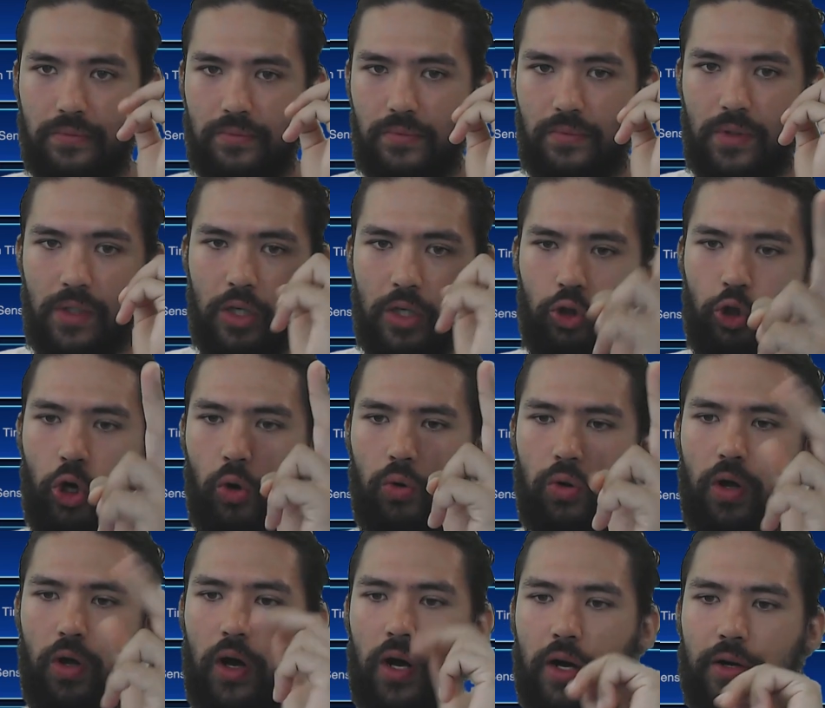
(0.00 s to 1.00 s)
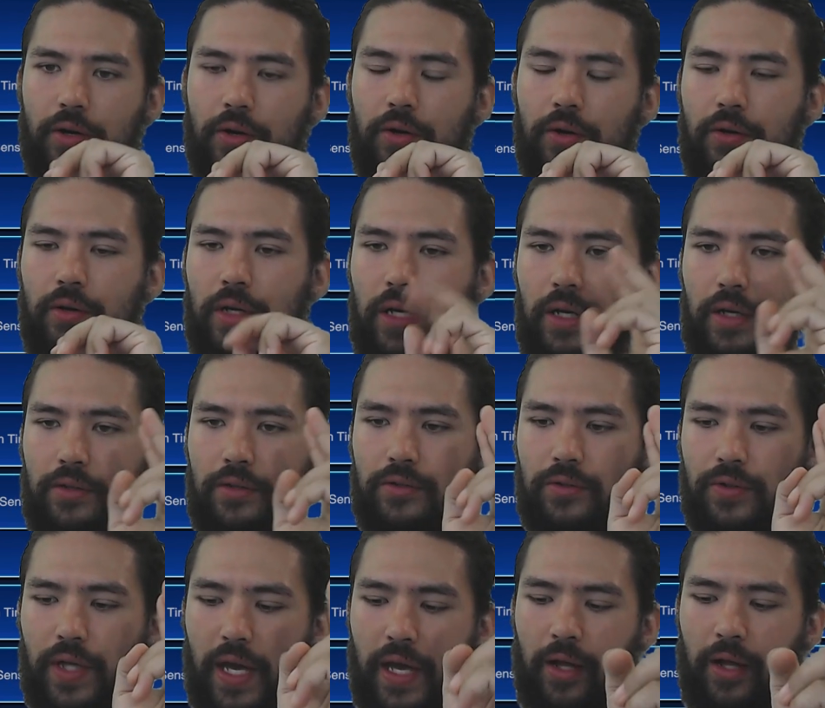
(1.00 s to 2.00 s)
No longer do
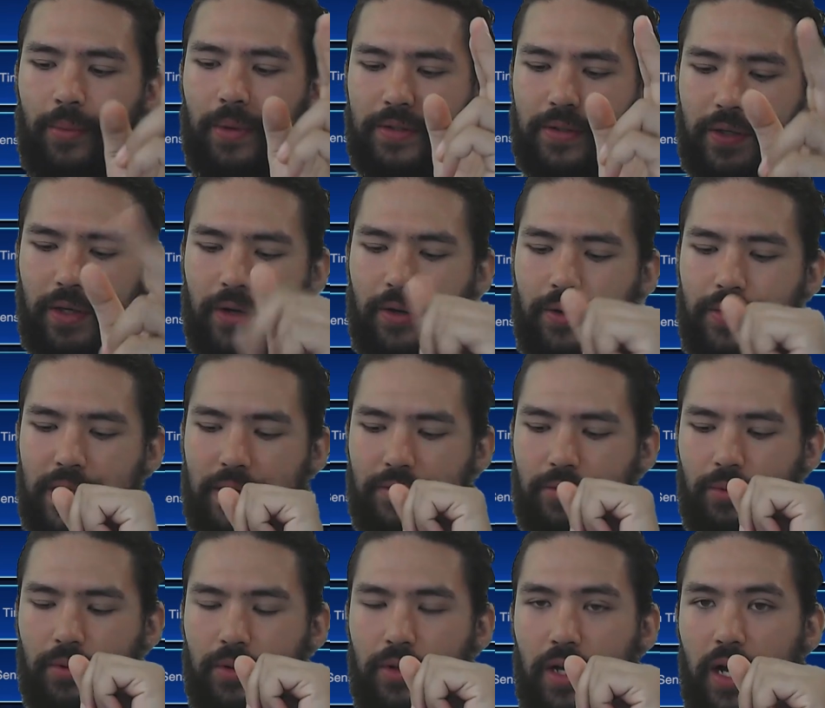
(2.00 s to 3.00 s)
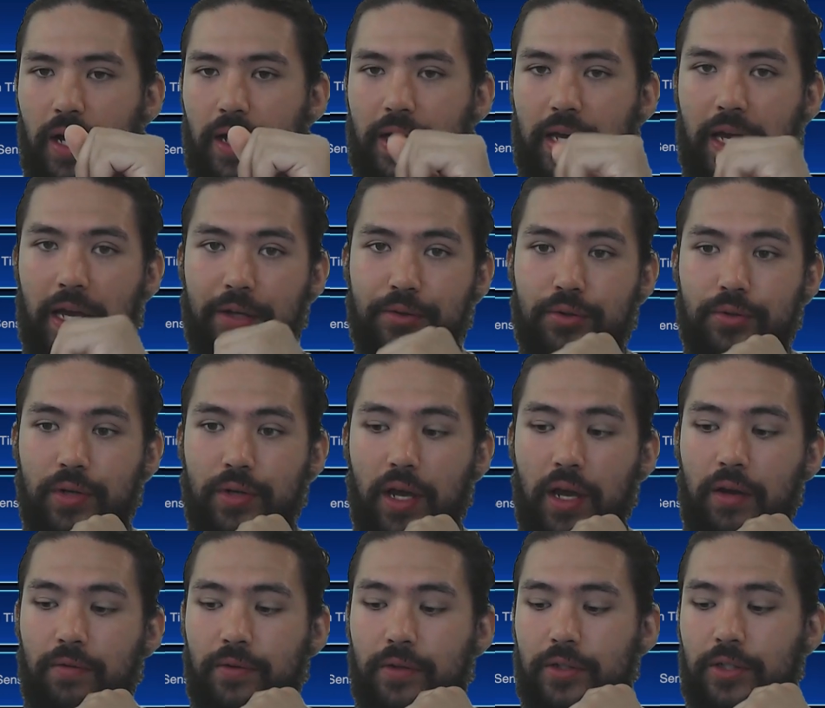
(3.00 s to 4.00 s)
the Elemental Heroes have to rely on Hatronade
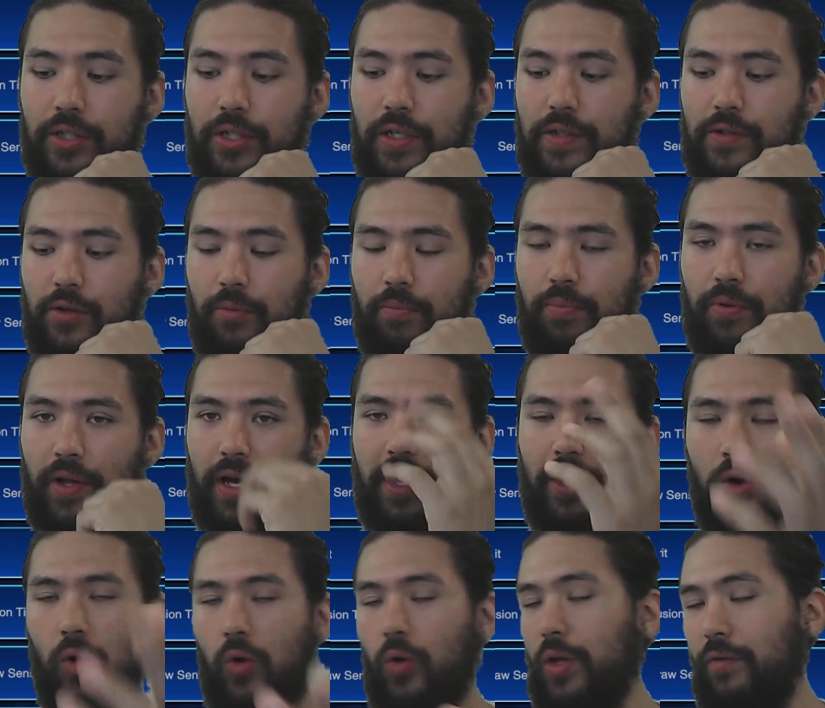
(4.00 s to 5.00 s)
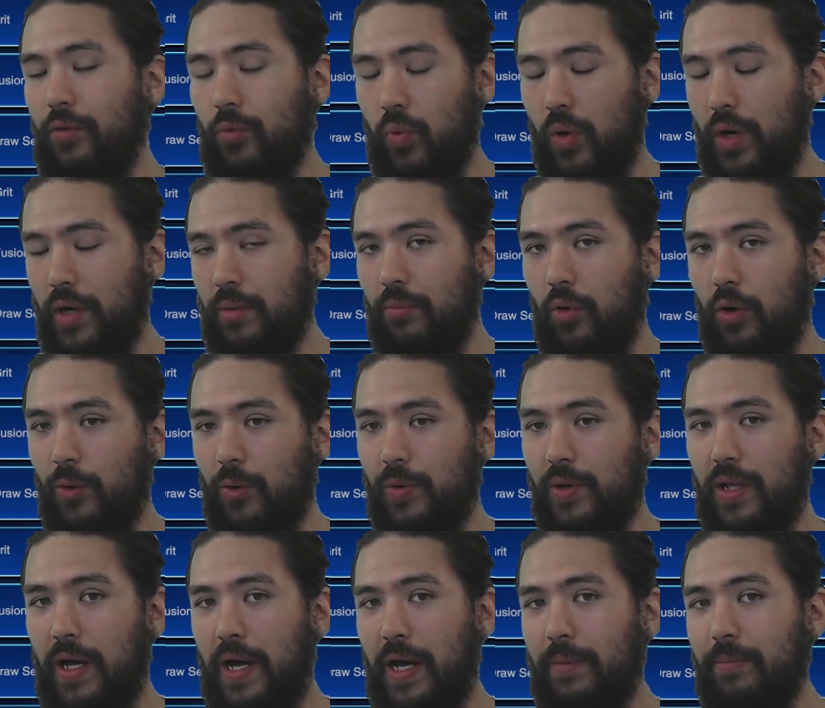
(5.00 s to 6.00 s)
for the Chizo play, only if you want it more
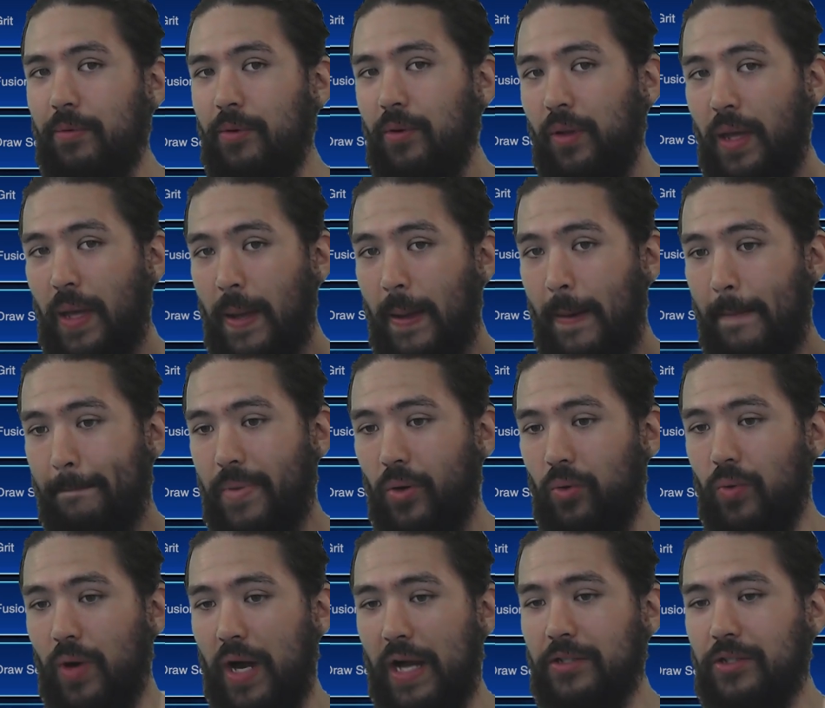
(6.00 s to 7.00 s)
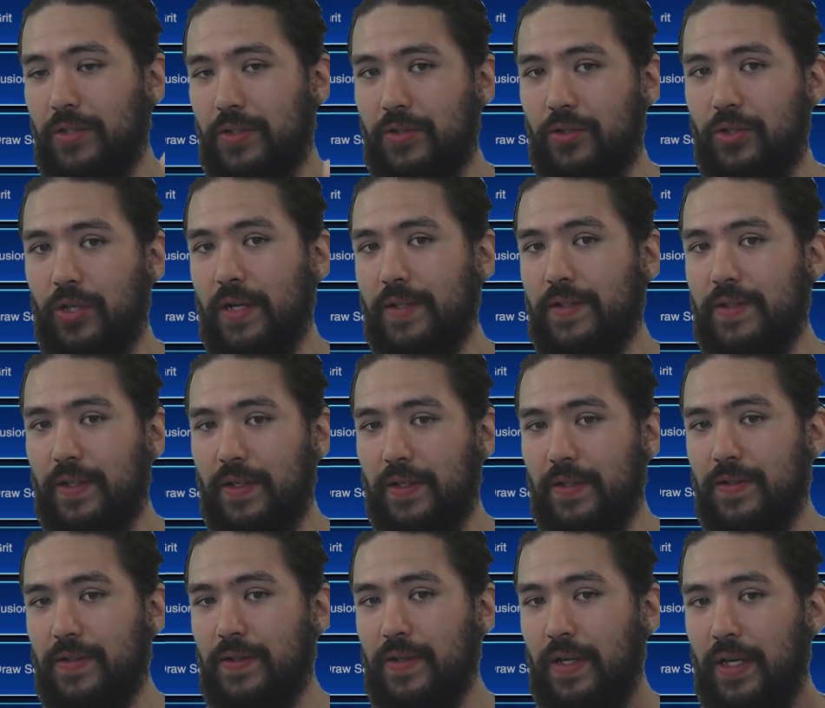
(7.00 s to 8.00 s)
reliable. But Righteous
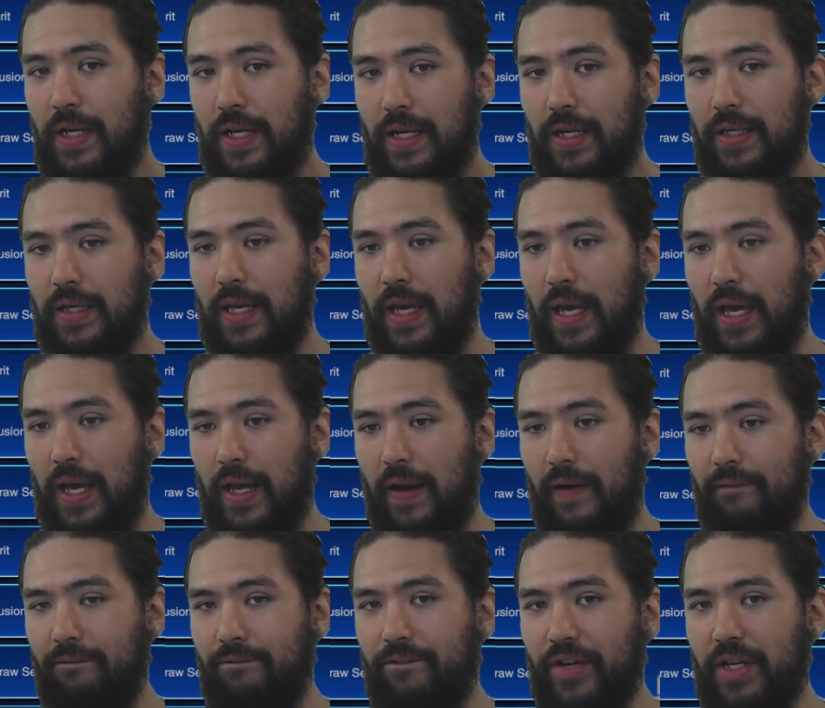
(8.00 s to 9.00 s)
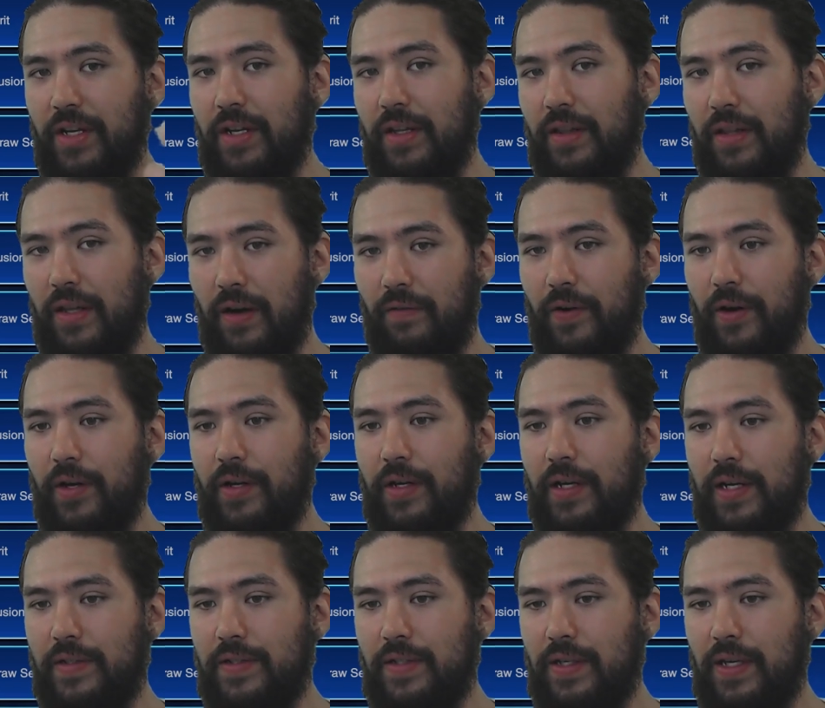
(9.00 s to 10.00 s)
Justice can fit in there very
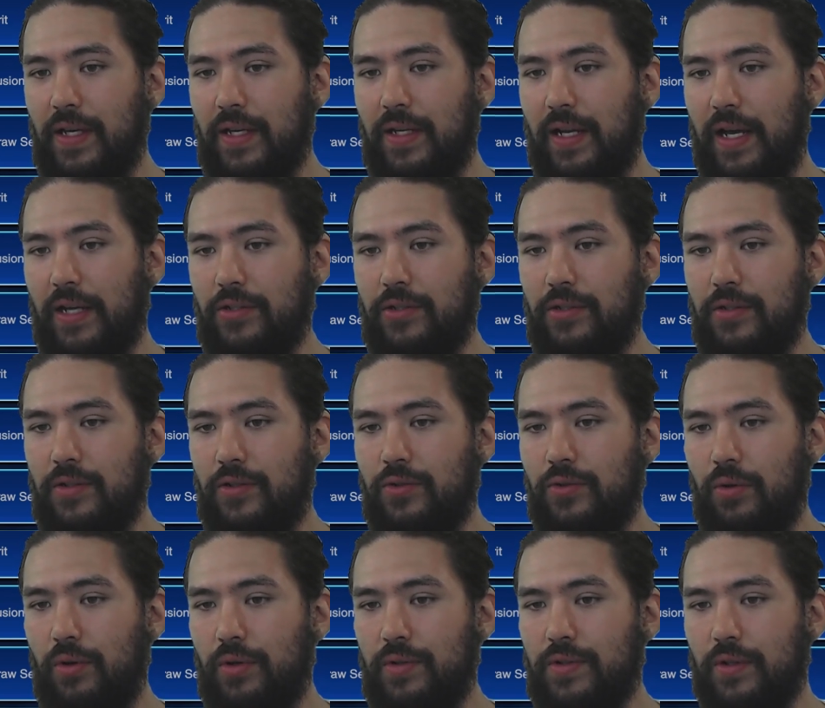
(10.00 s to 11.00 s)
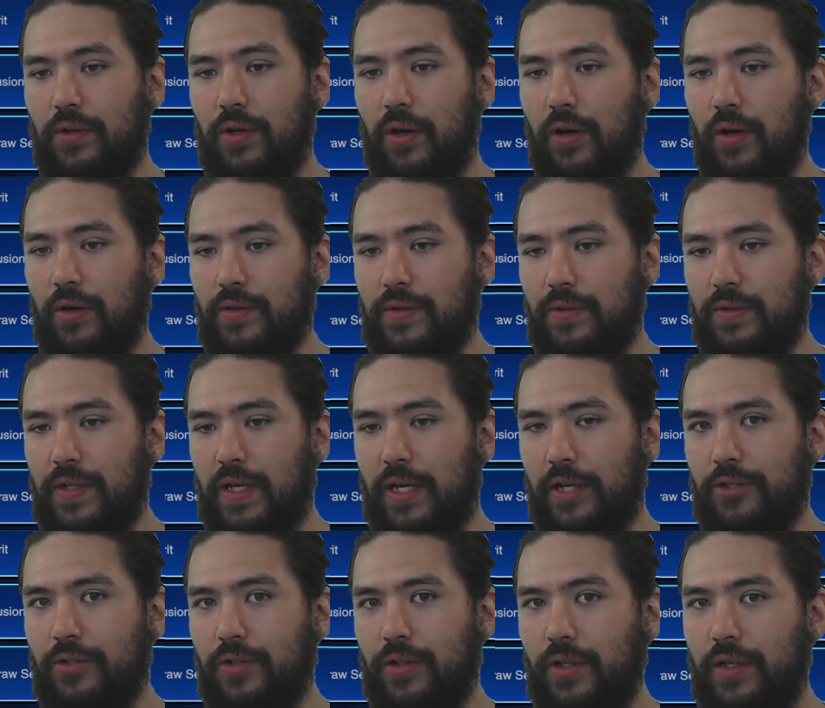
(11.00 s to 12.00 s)
nicely, and it actually destroys the card. So it's
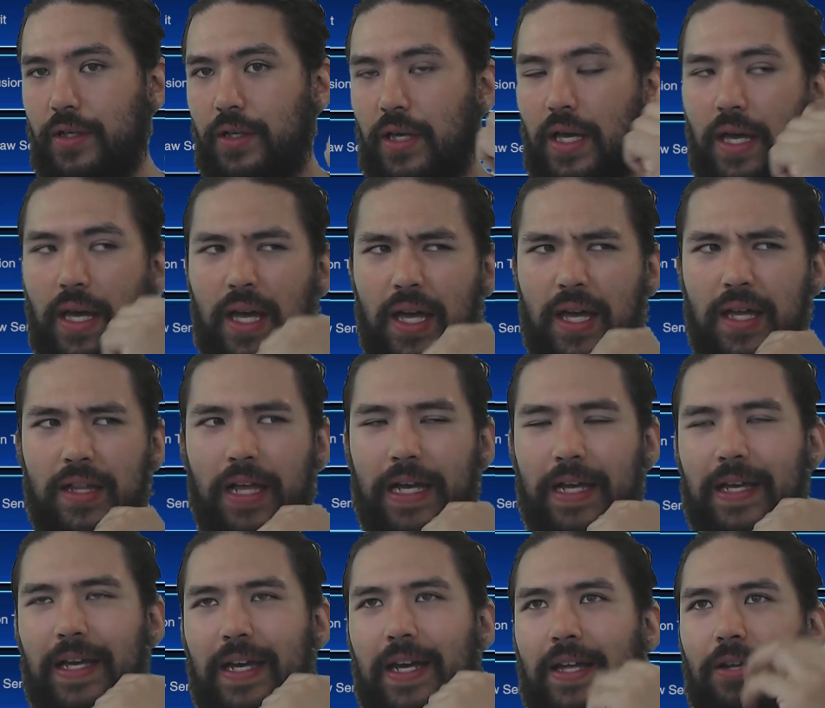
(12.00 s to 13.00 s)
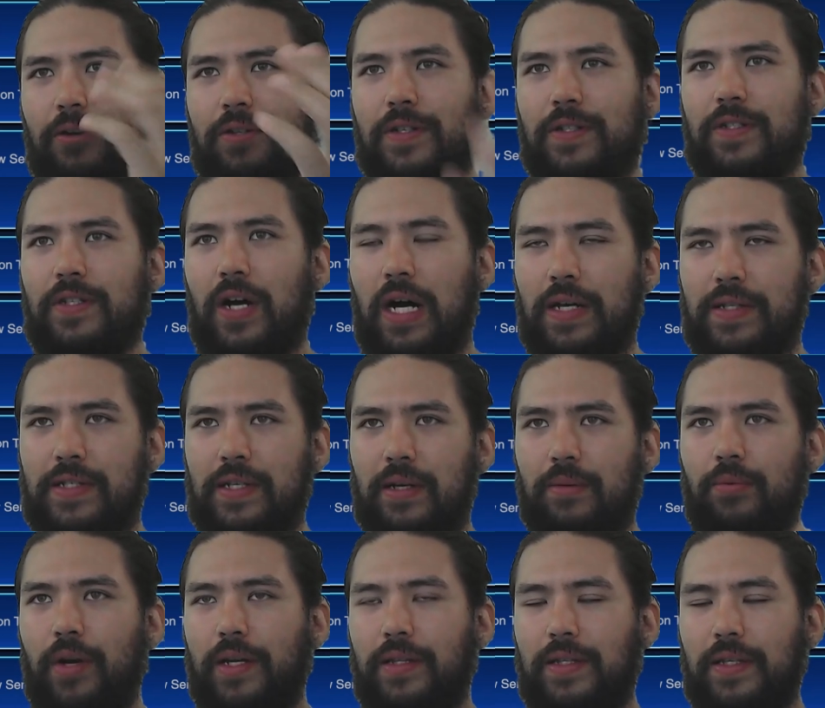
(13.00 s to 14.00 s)
actually, like, there's a toss-up,
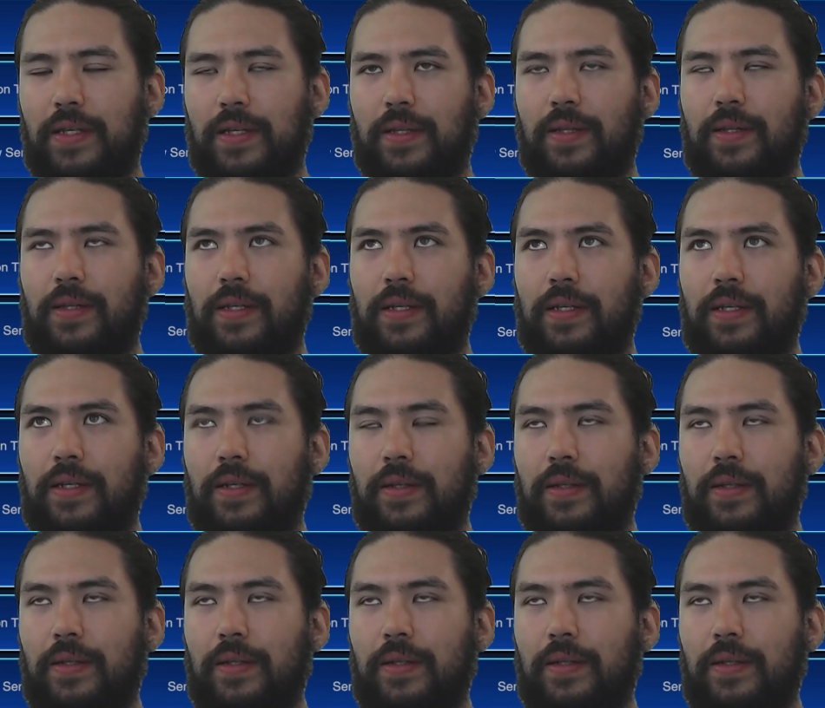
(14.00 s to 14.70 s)
right? The